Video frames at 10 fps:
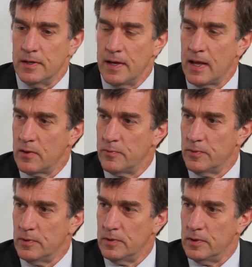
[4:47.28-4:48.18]
a
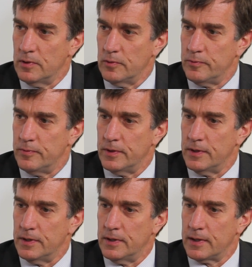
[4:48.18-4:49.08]
handful of
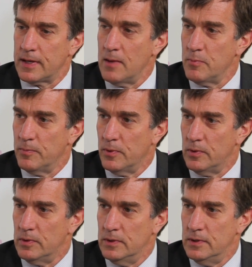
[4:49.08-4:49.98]
uh,
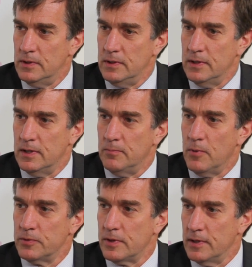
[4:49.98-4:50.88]
capable uh,
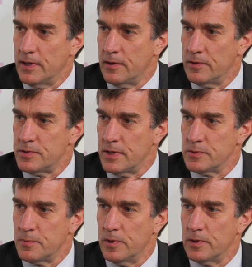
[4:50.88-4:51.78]
multi-layered
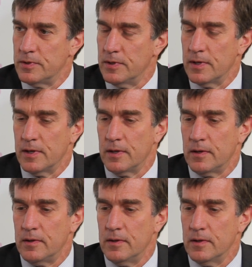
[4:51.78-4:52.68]
transport uh,